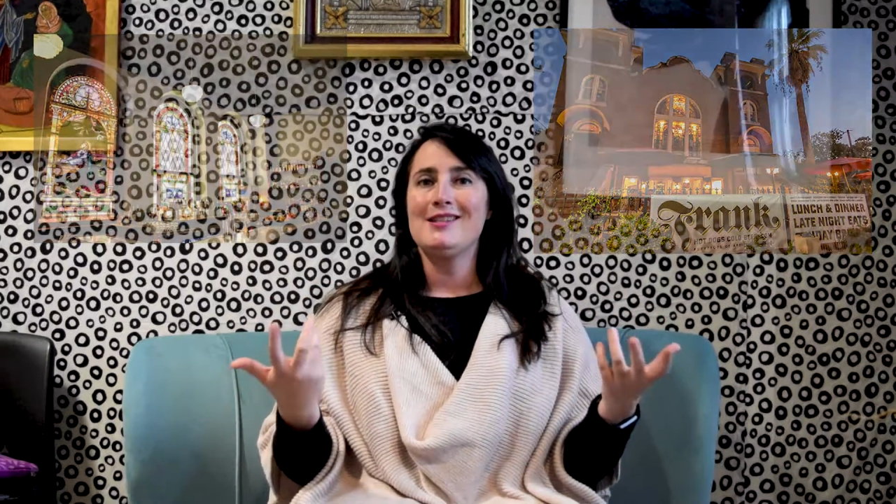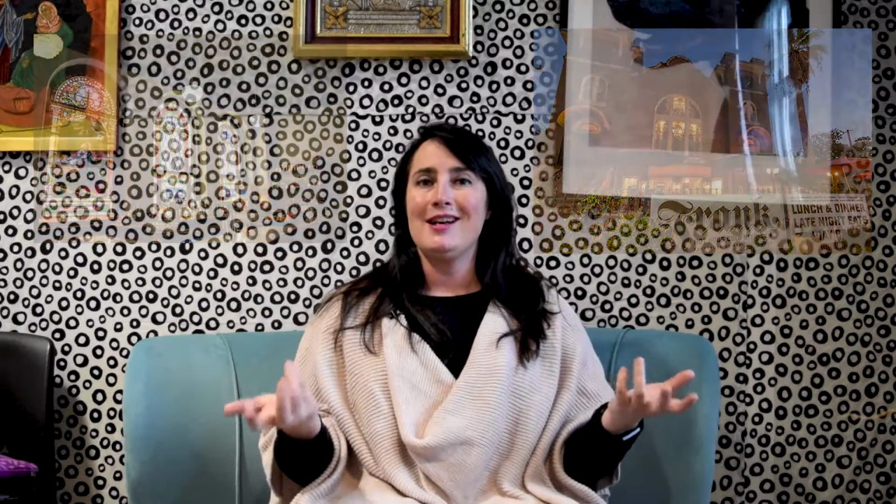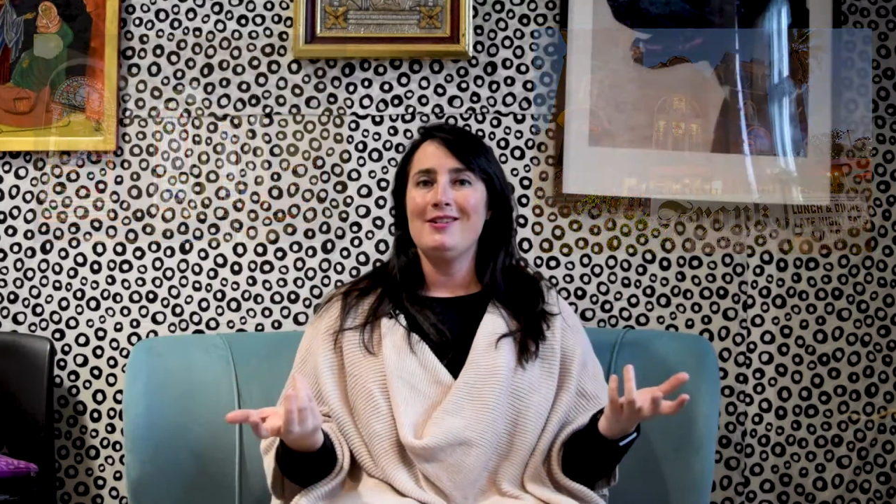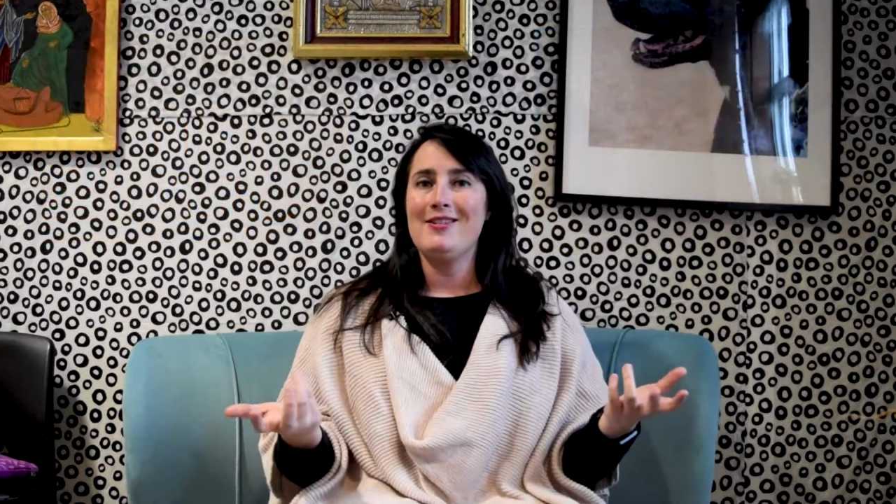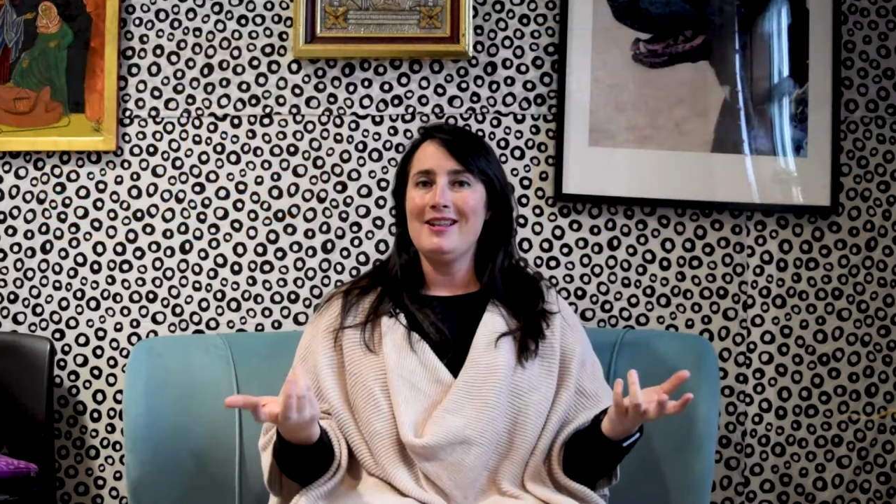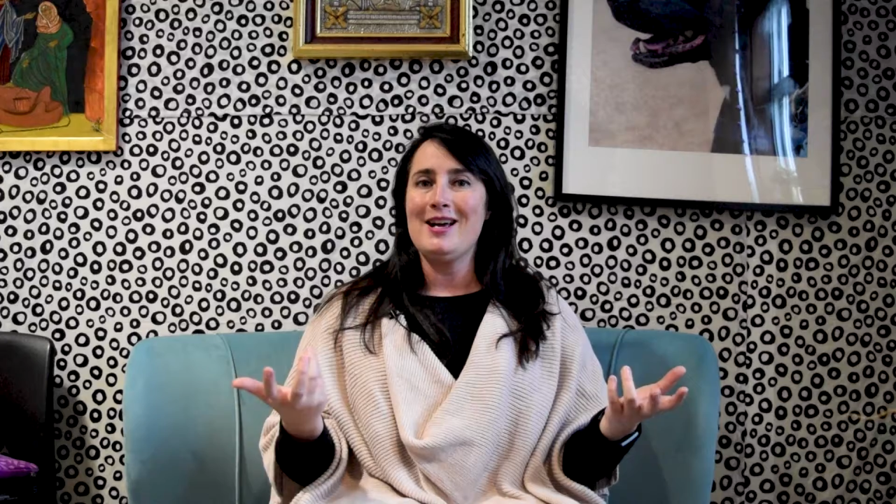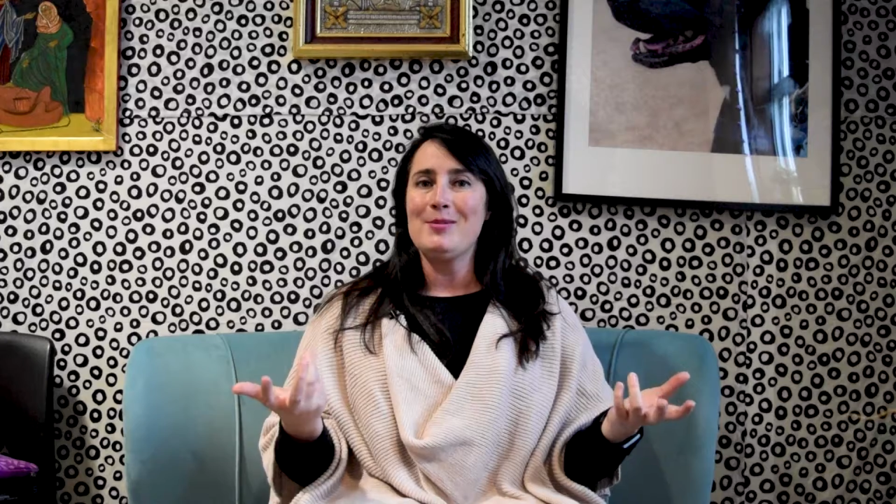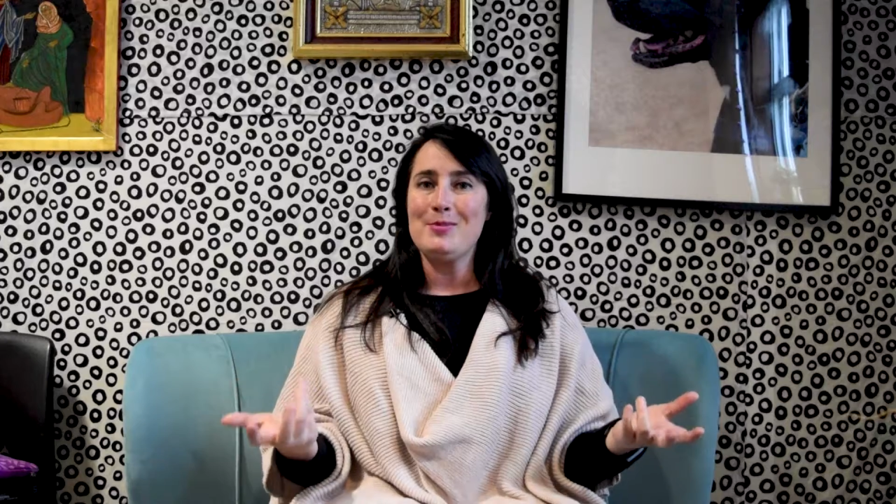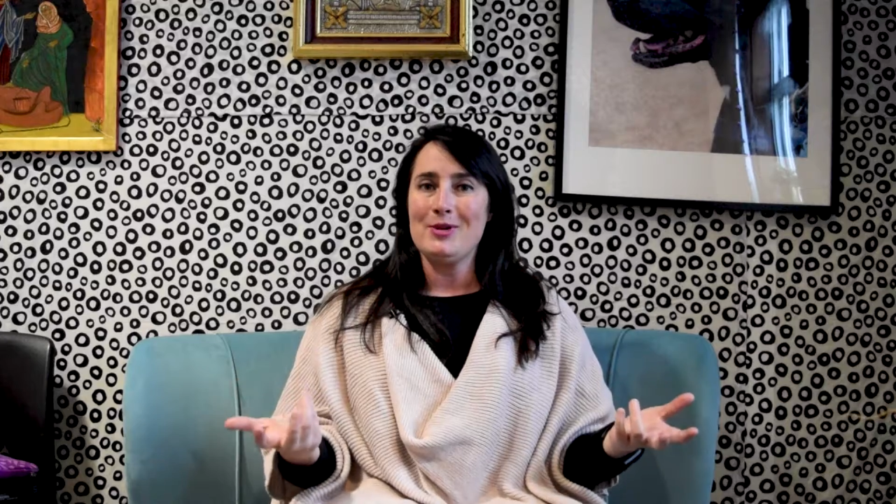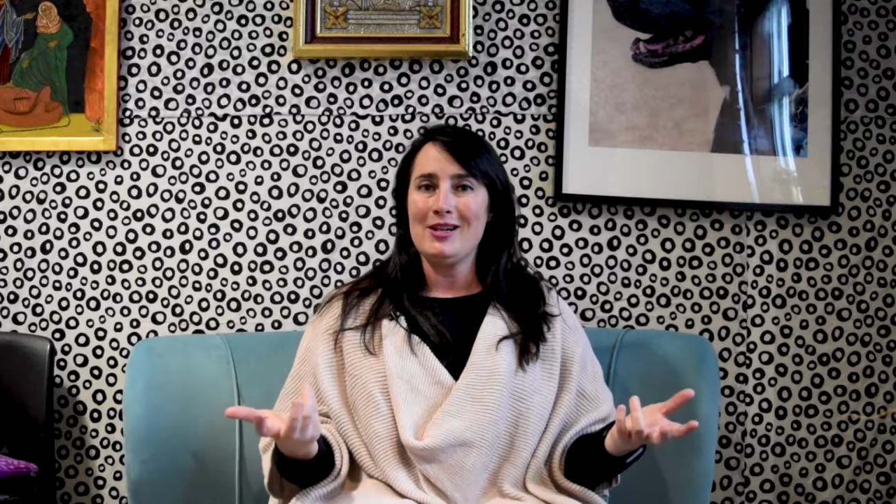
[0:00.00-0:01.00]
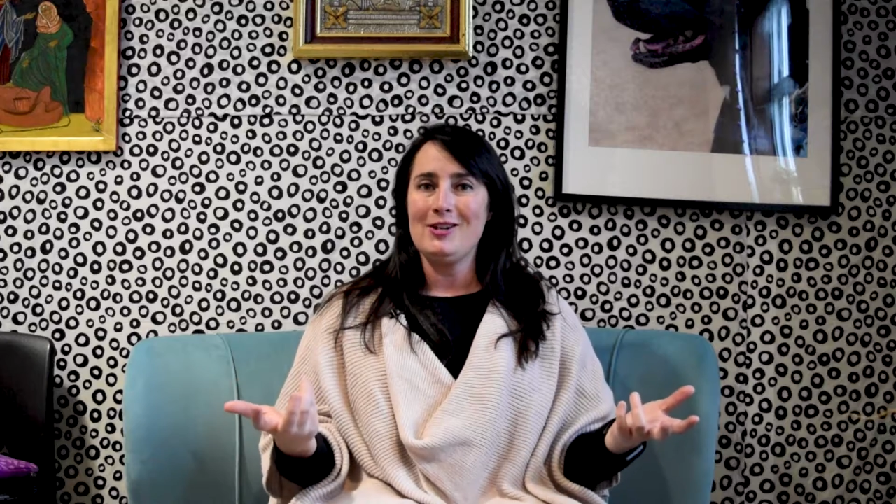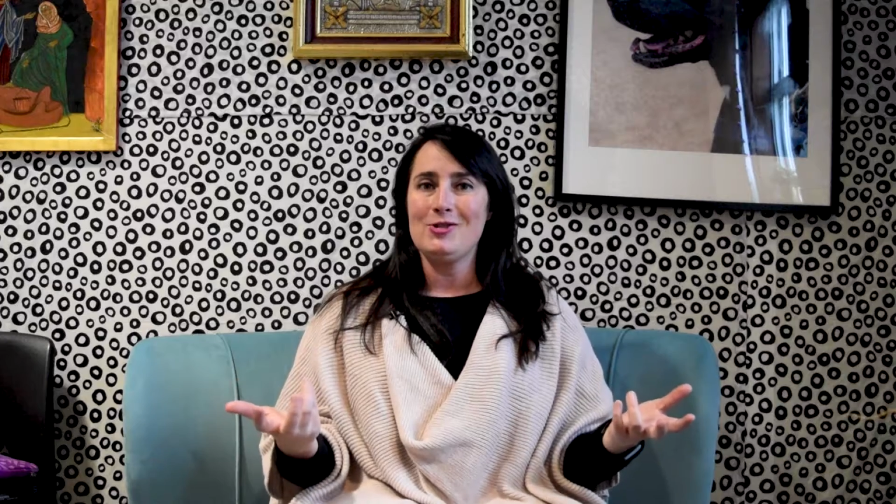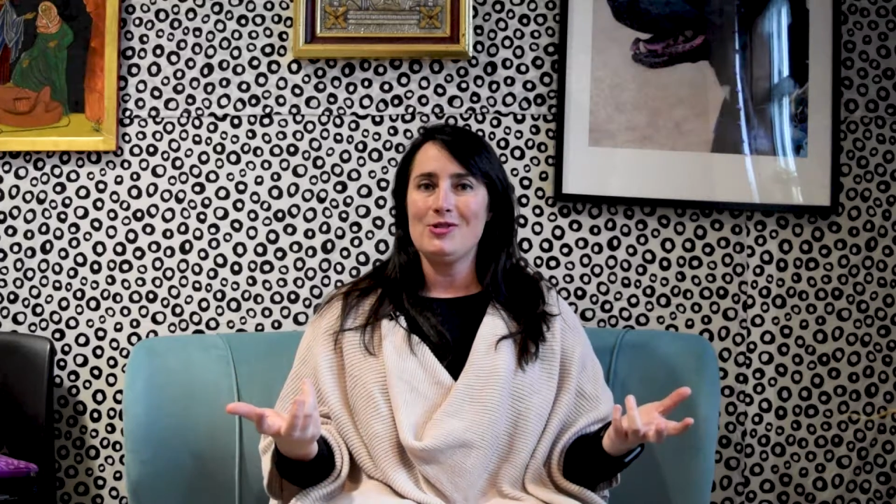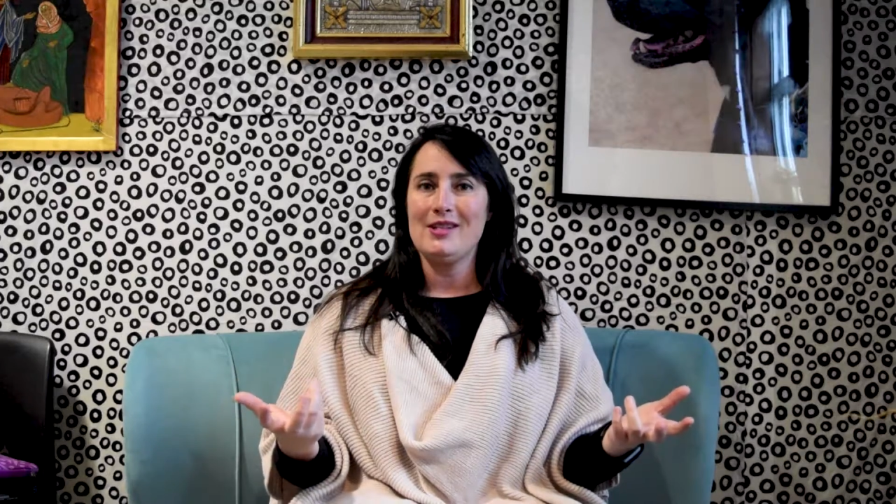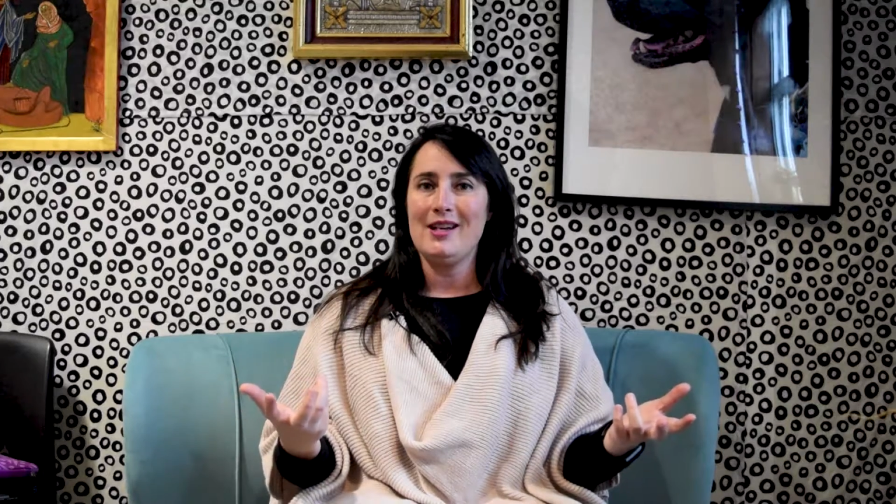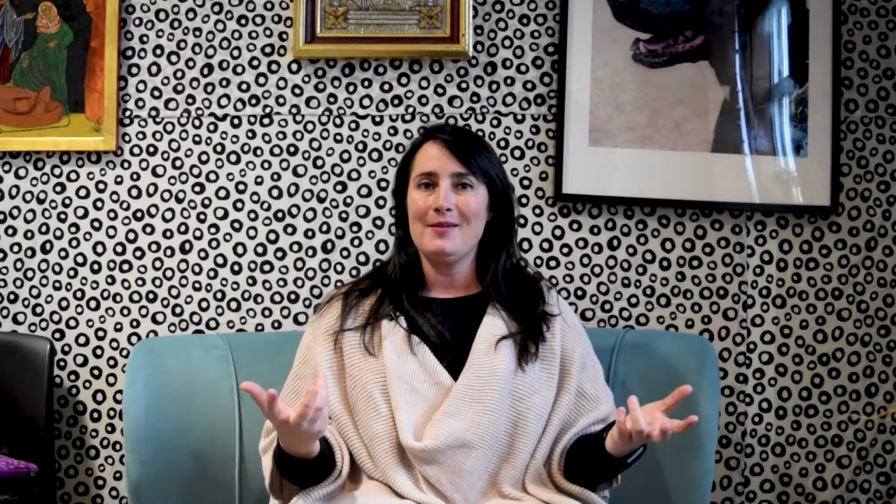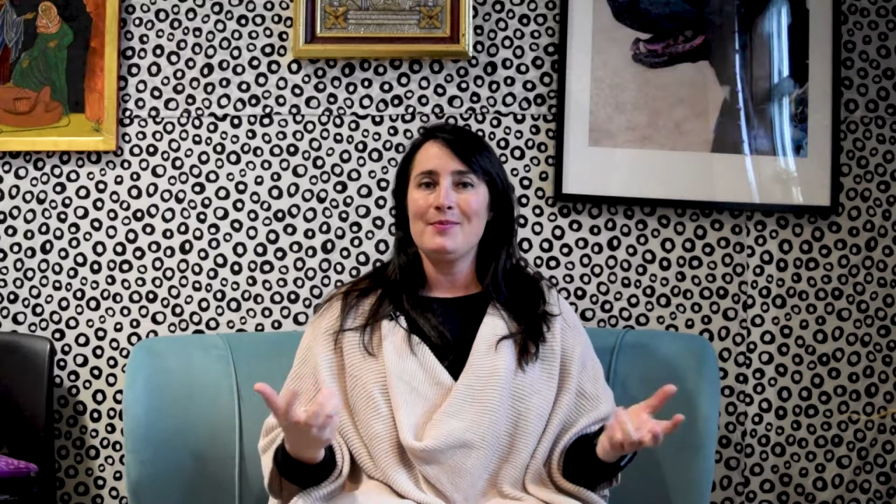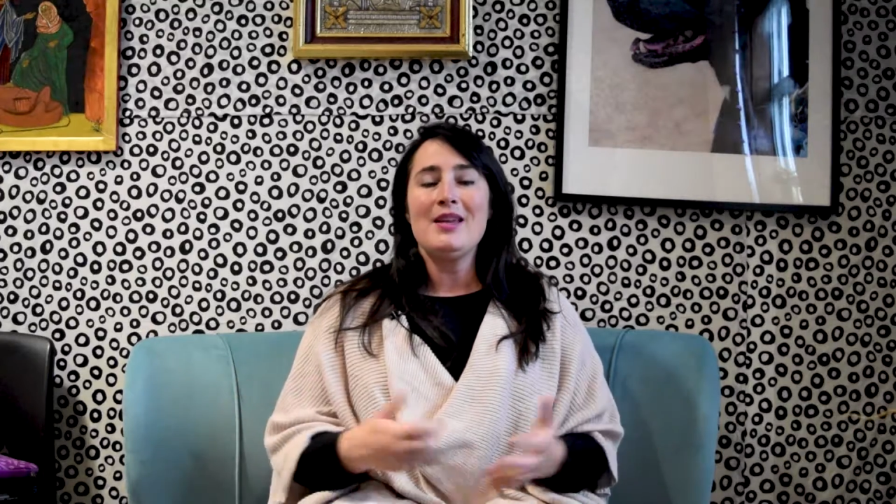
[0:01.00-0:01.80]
I find that pretty interesting.